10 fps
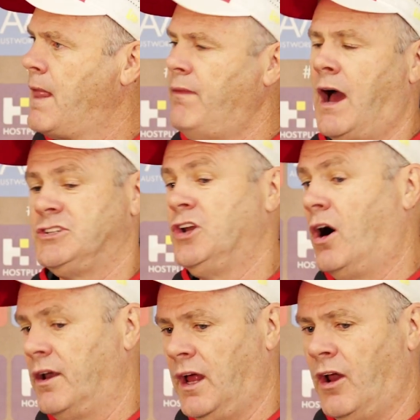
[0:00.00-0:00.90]
No, he's
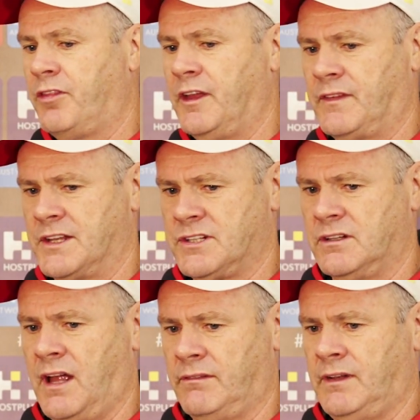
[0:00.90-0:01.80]
not, and I think that's
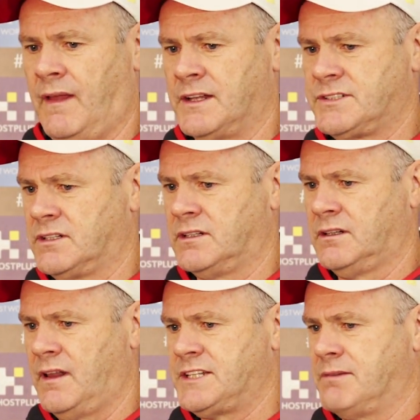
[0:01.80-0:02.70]

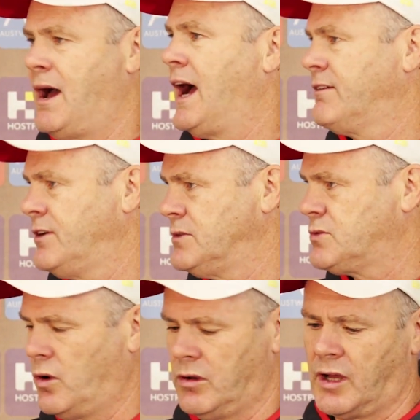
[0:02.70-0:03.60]
a mark of him
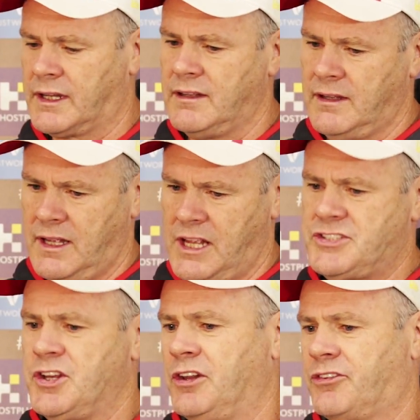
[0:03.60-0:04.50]
as well. Like,
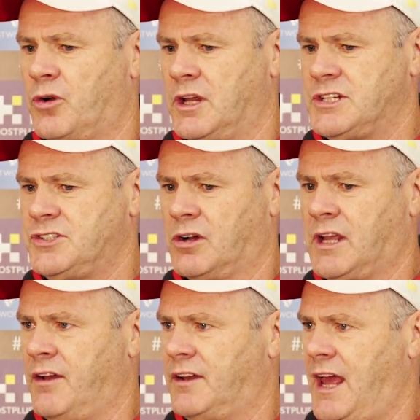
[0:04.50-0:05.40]
he's 33, he's not
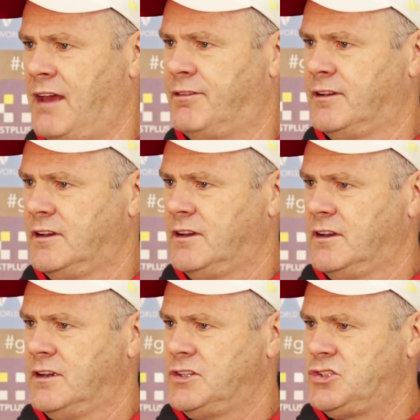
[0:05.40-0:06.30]
going to have
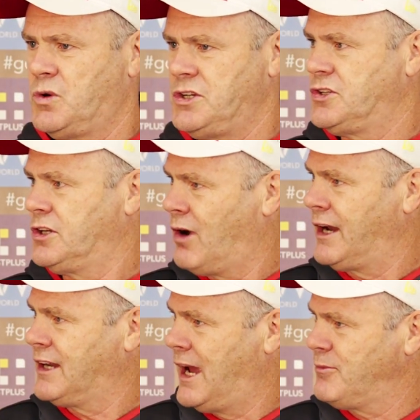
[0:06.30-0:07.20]
22
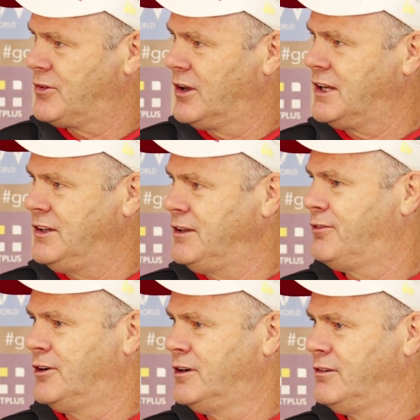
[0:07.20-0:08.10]
great games like he did
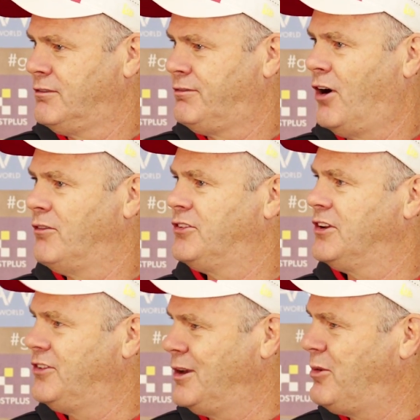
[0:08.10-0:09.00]
for a 5 or
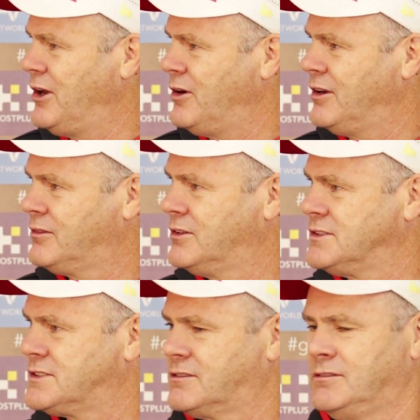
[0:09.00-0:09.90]
6 year period,
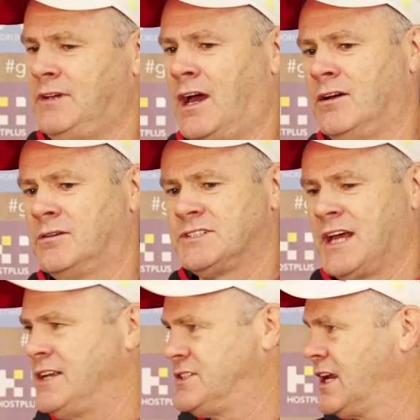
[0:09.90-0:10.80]
because because
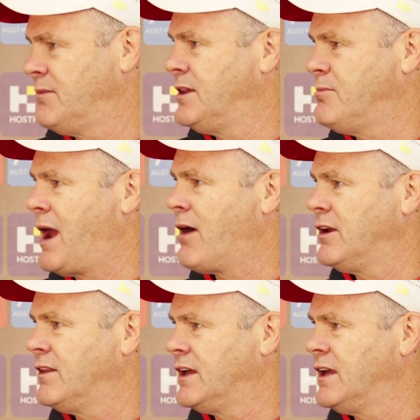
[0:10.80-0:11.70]
age is going to be the
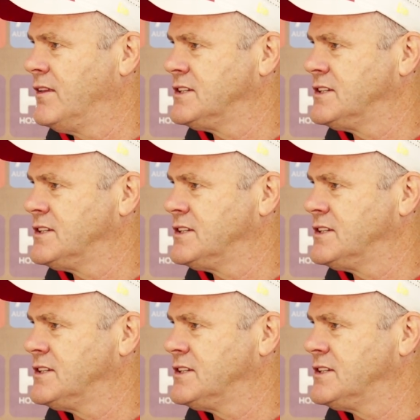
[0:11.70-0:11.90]
barrier there.